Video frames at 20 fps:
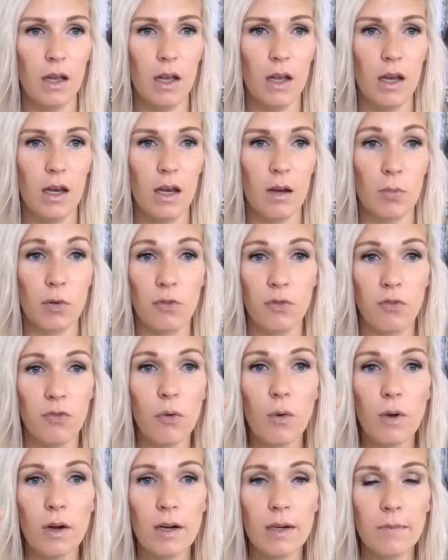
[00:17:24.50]
Number
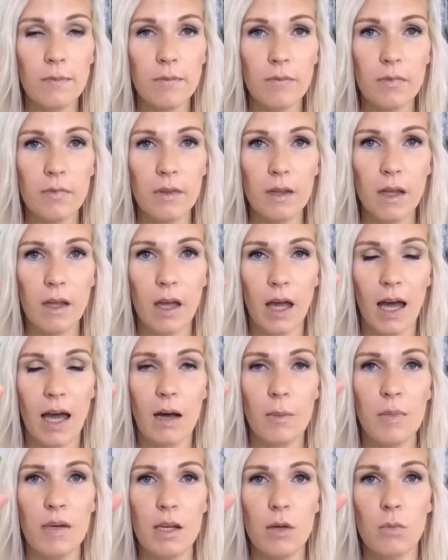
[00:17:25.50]
four,
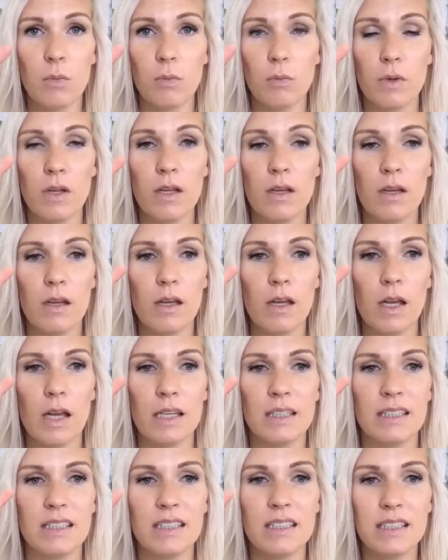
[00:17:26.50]
how many
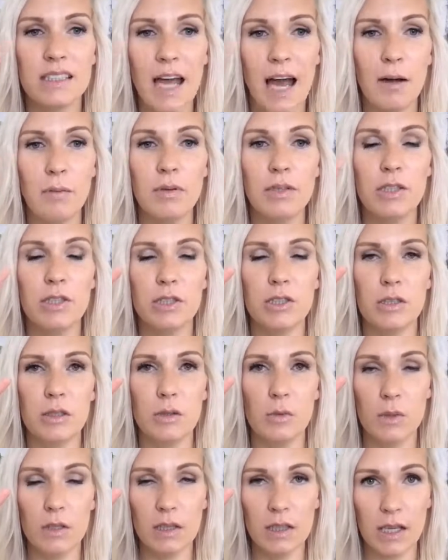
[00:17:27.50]
established
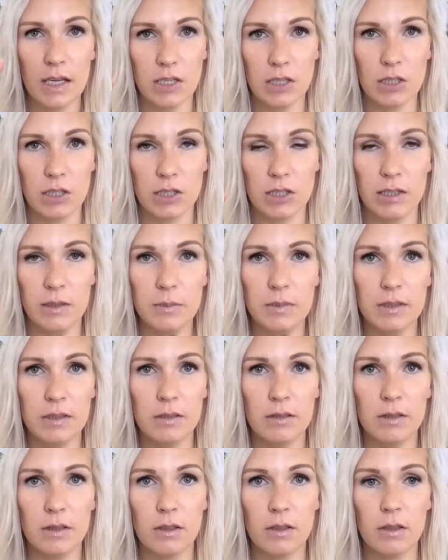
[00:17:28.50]

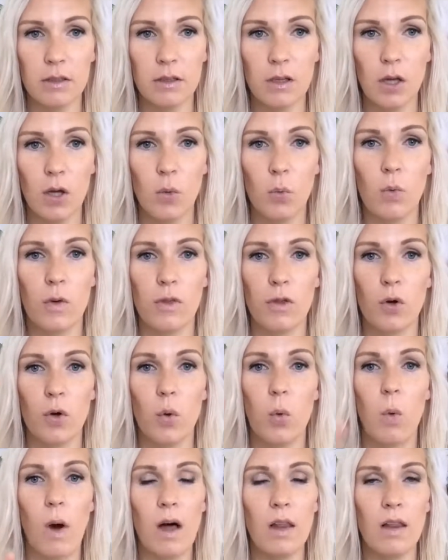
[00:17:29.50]
relationships with
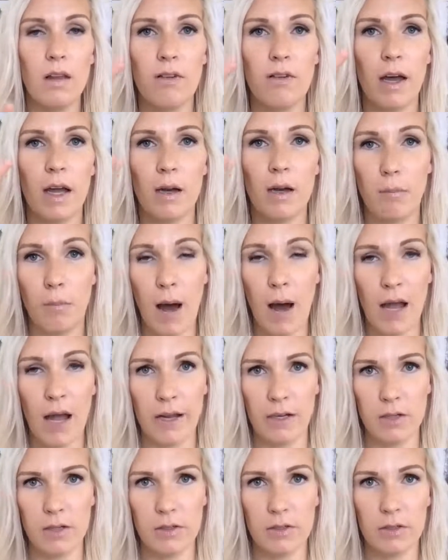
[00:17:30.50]
qualified
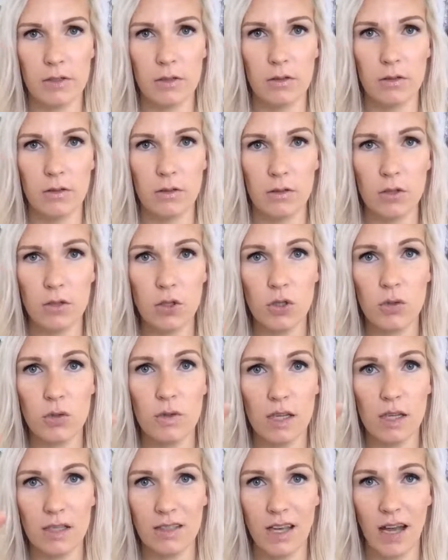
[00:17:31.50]
buyers do you
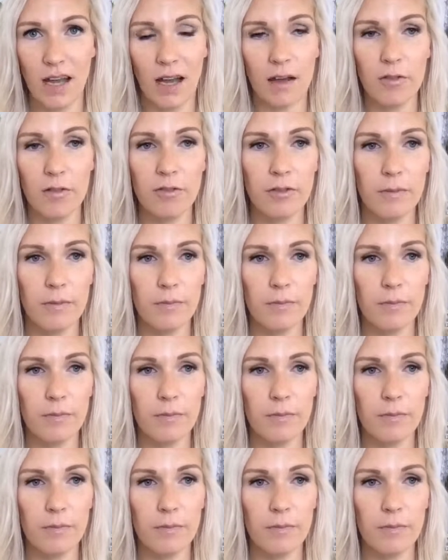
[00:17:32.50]
need to have?